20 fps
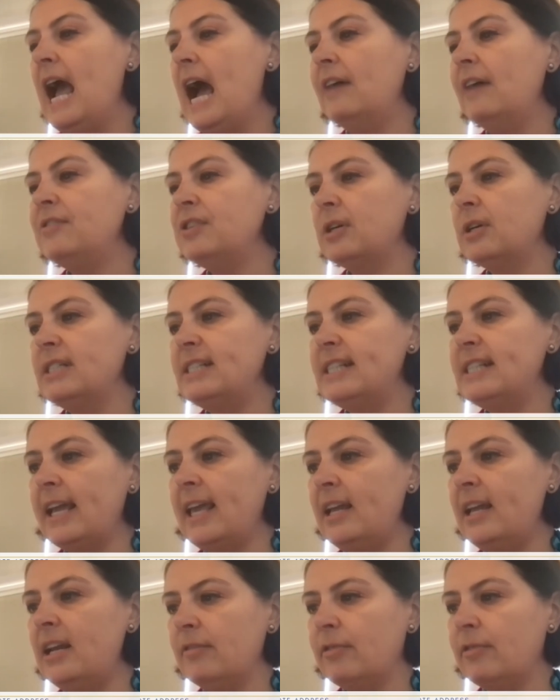After a
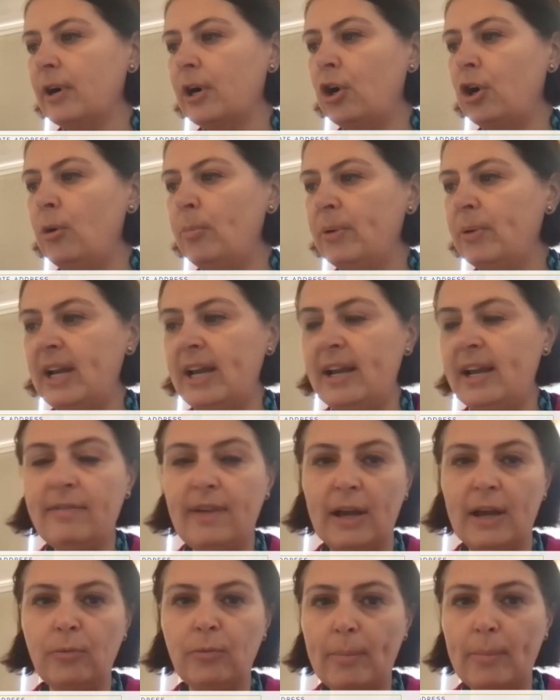decade of recuperative
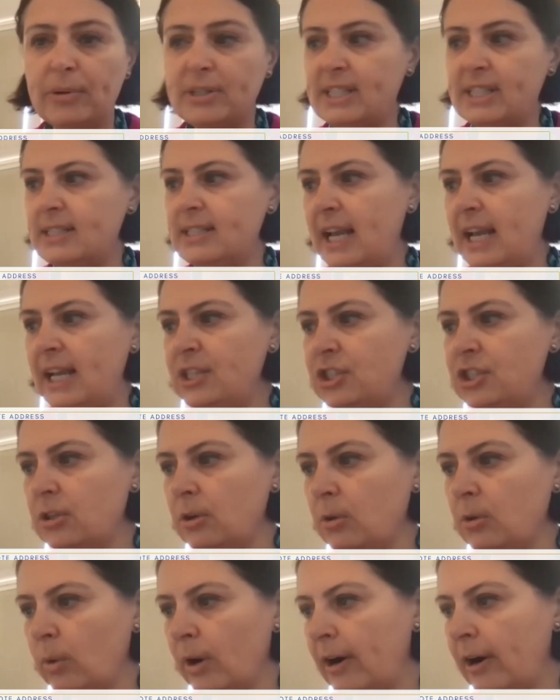and
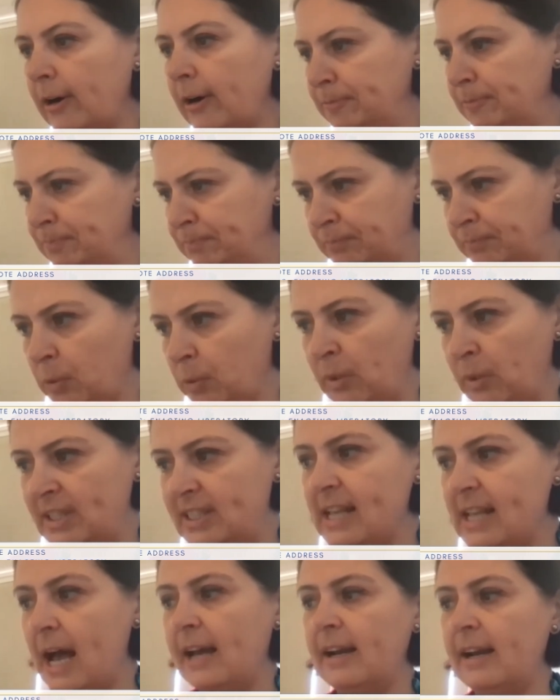representational work with
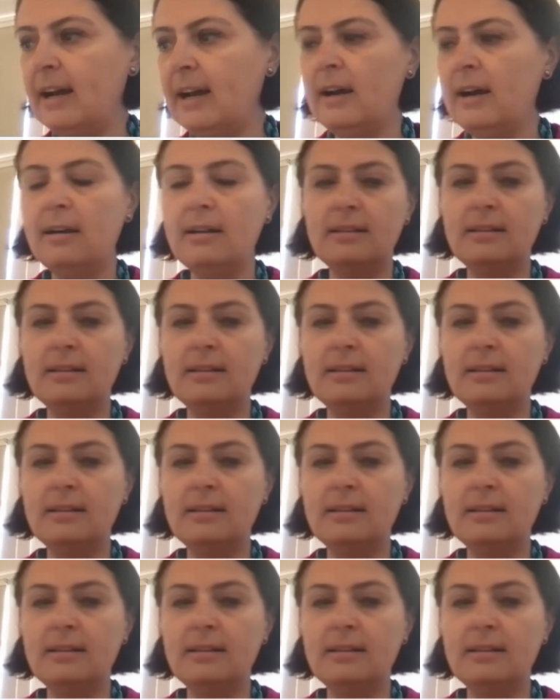SAADA,